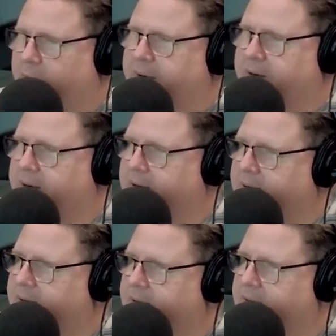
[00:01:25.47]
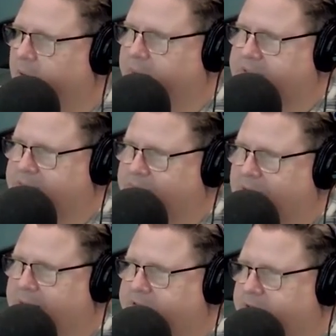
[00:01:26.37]
win they'll win some
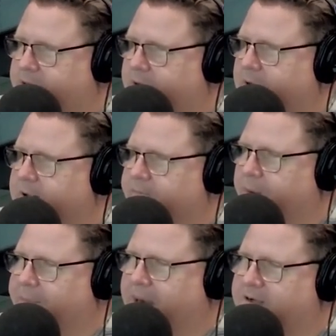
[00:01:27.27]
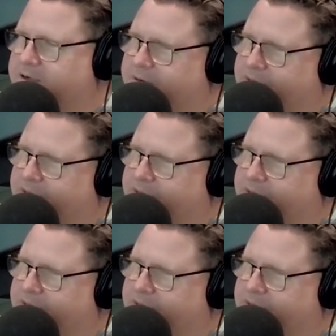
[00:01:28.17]
games here. The Bears are a